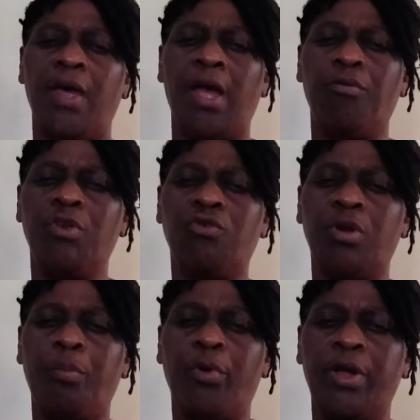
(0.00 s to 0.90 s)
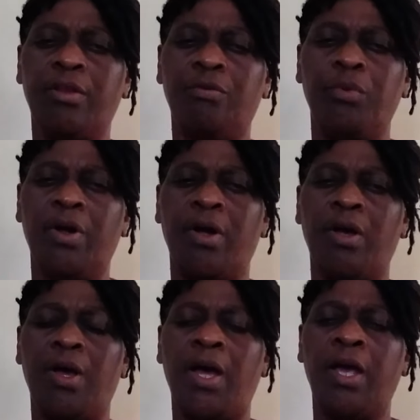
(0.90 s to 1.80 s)
I reached the point
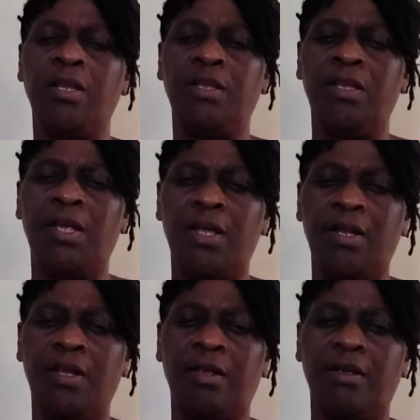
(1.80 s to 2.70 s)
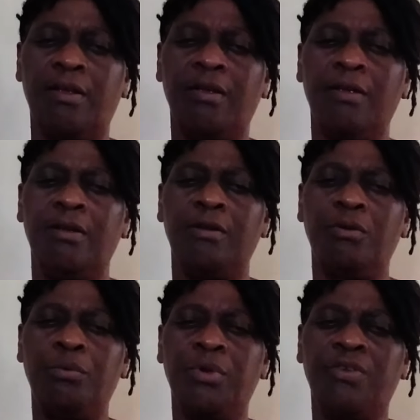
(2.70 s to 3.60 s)
where I nearly
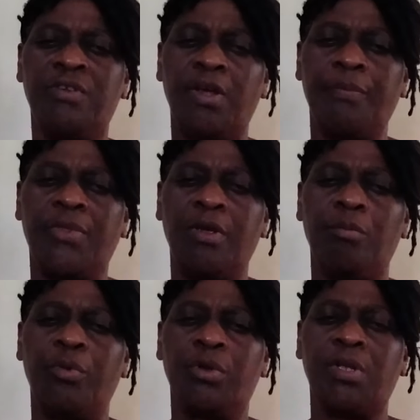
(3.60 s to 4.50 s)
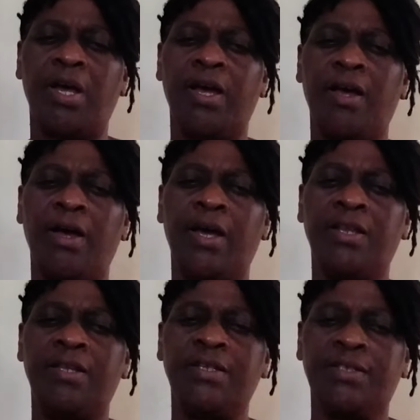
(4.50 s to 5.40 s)
do the same thing, but I, I
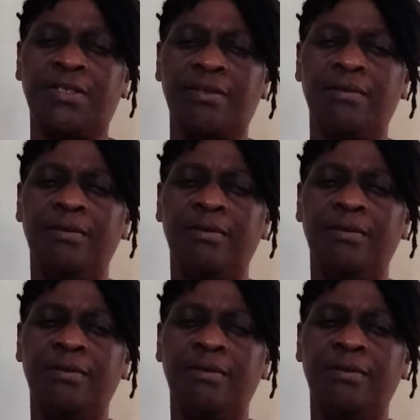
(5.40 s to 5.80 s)
didn't.